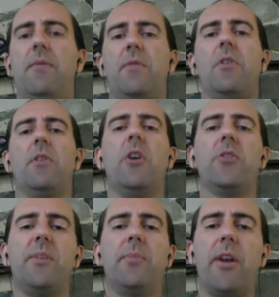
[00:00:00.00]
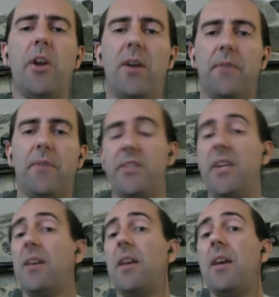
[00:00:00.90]
your hosting plan offers
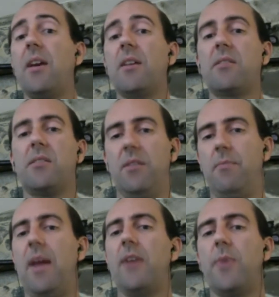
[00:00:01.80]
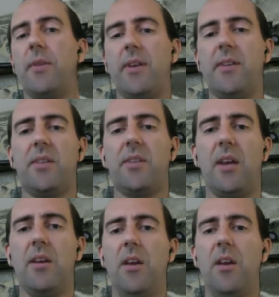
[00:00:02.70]
10 gigs in bandwidth, let's say,